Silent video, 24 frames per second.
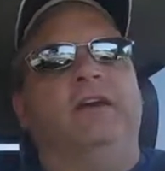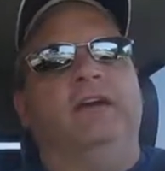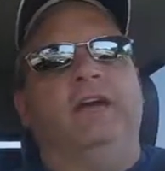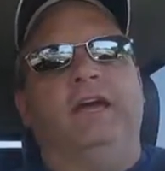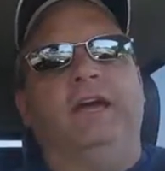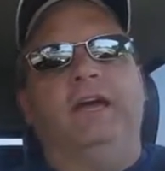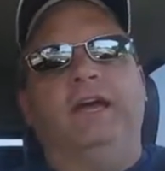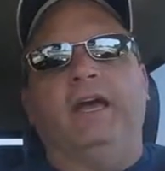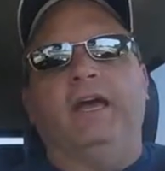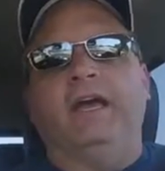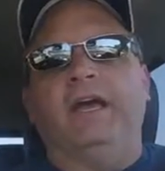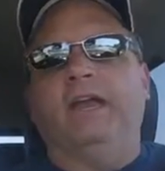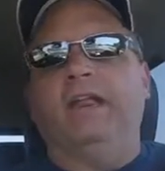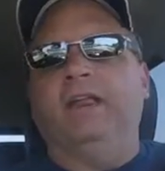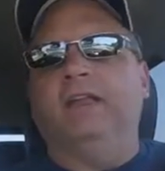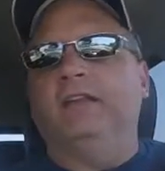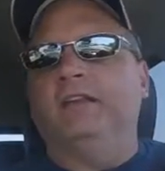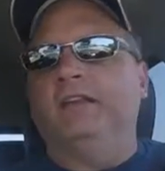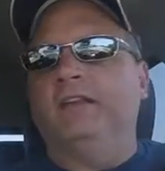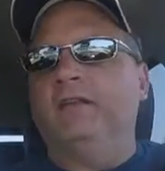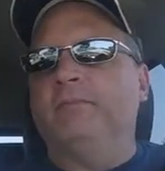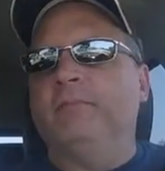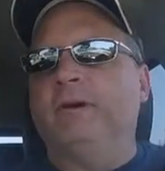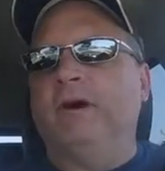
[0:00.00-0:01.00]

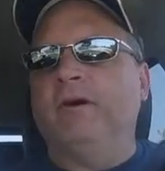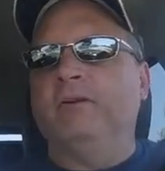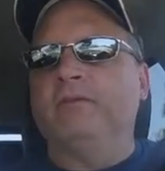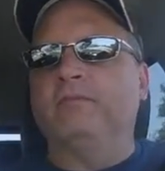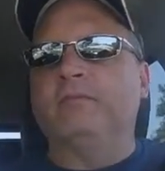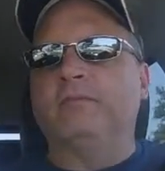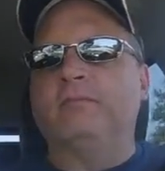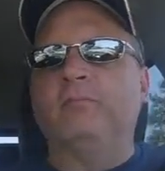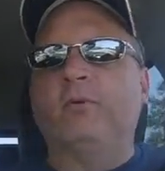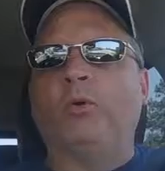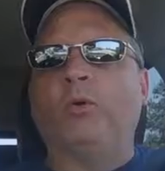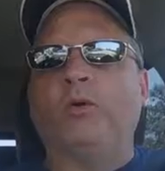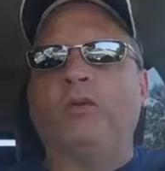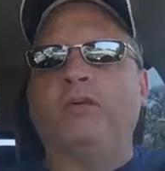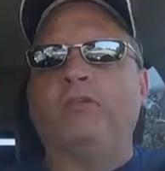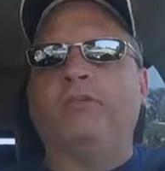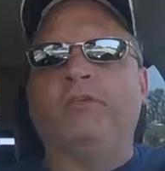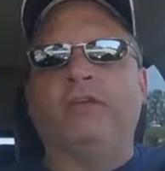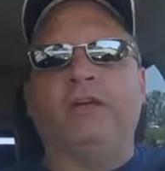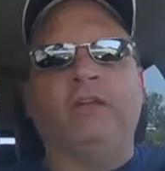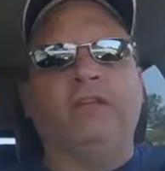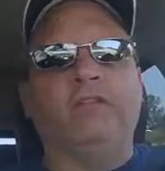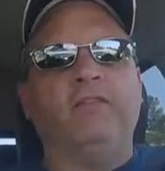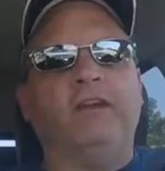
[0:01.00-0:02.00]
And the most important
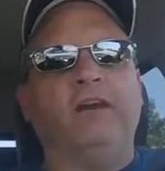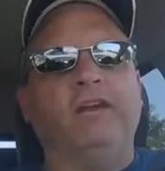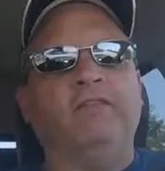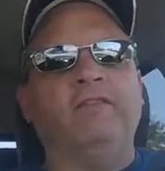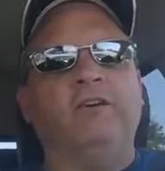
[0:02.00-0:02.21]
thing they